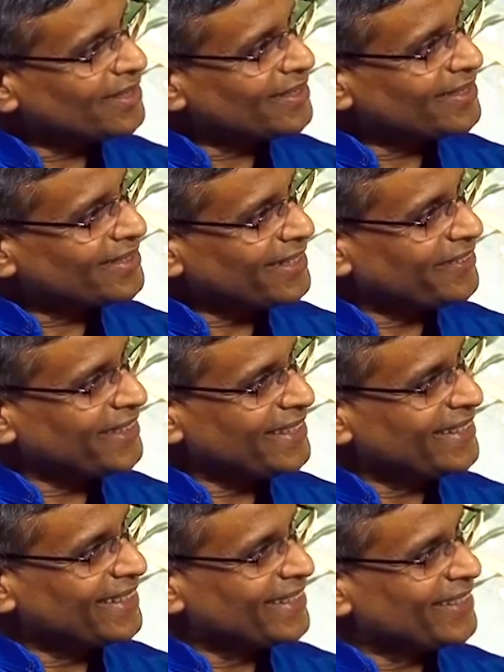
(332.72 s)
Shavin.
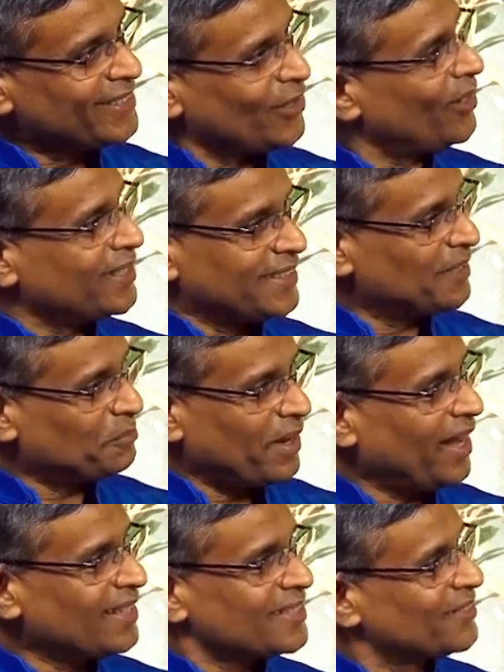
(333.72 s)
Yeah. Not in the
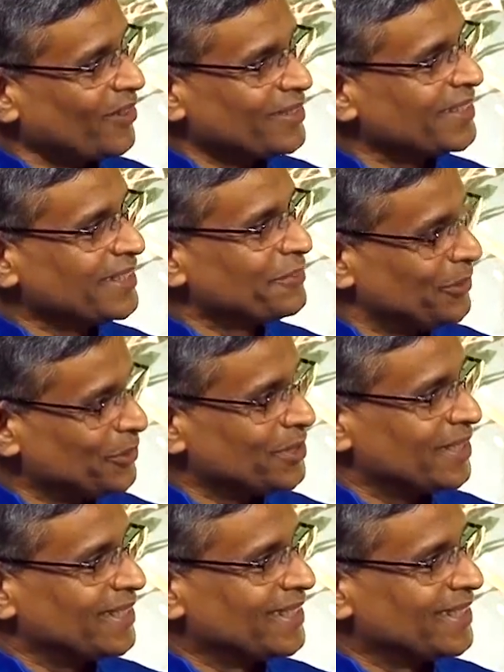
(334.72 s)
past, not in the future.